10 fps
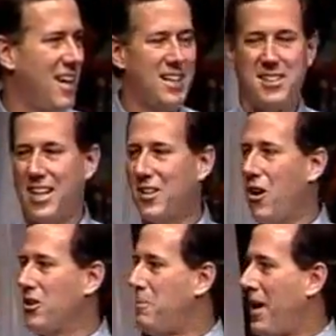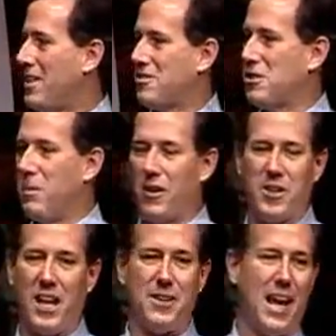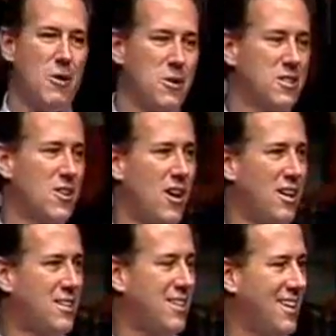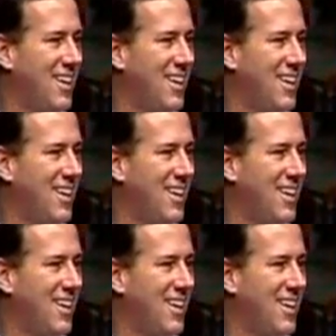I thank all the pastors, but I only have an hour to talk.